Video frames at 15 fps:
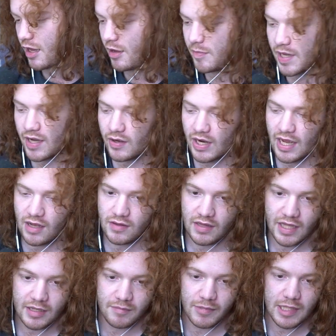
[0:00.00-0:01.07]
about how
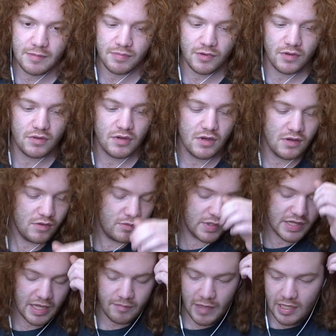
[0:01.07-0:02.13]
like people,
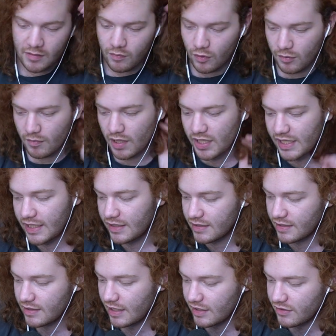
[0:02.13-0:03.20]
when they make more money,
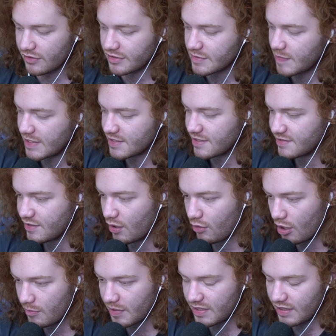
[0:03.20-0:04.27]
then like their expenses go
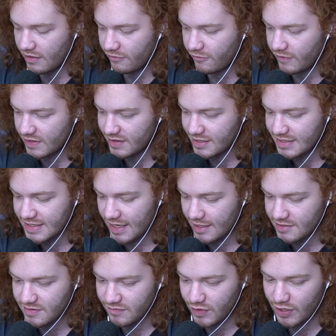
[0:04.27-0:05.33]
up and they fit the
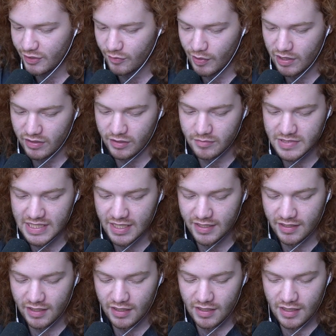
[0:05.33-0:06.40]
size of the aquarium
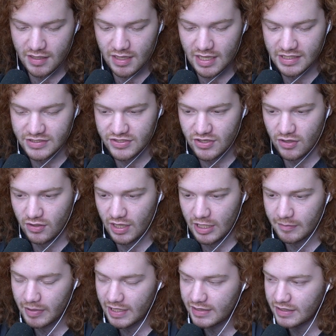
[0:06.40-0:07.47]
tank. And so
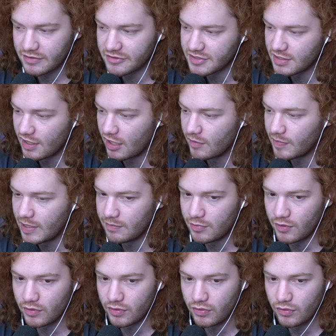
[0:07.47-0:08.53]
like, but I think there's a lot of
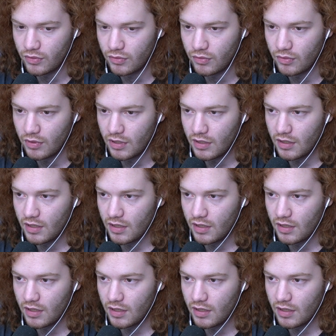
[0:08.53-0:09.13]
people who,